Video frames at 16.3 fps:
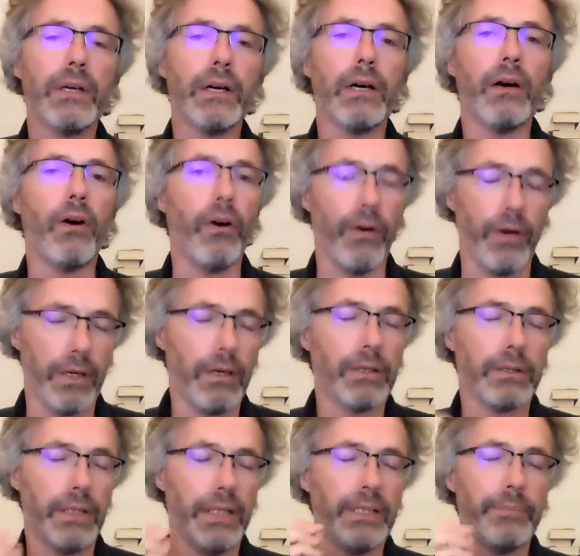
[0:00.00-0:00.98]

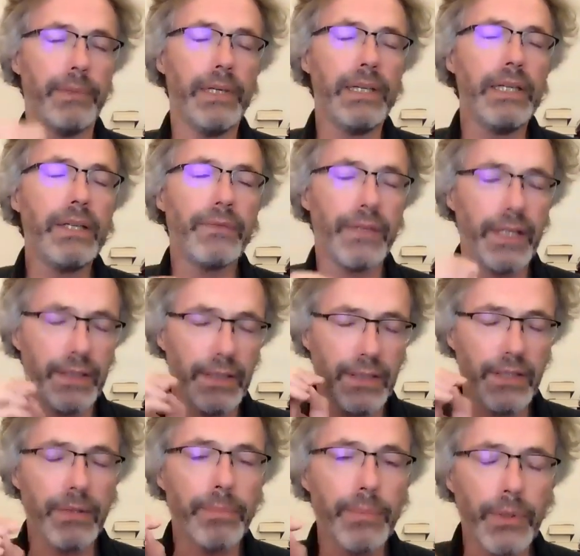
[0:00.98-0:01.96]
or in the belief that it
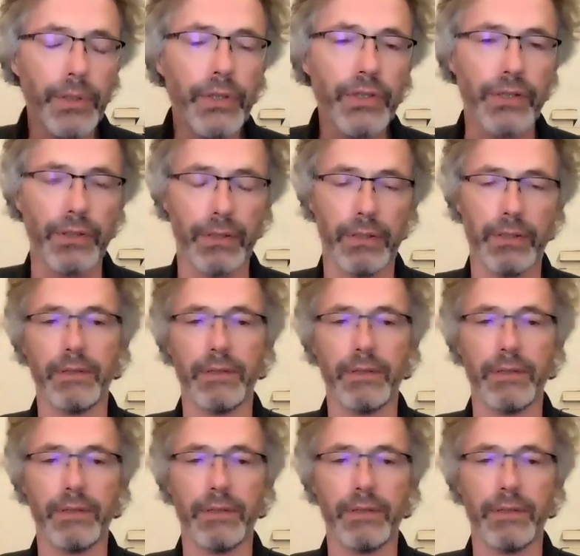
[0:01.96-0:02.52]
is a person.